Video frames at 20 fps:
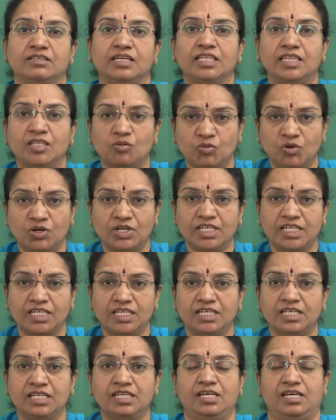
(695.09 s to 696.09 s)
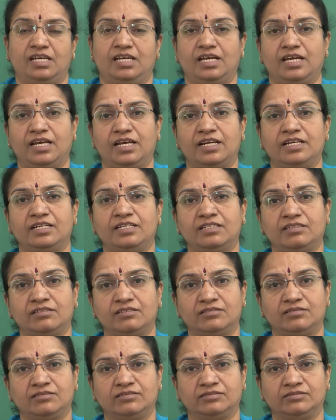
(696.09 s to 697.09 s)
in the body and
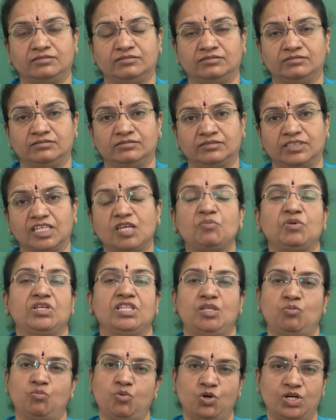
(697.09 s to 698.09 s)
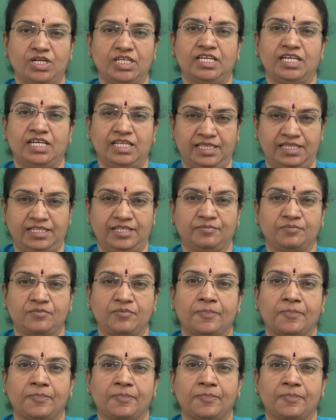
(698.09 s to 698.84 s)
uh, keeping the body healthy.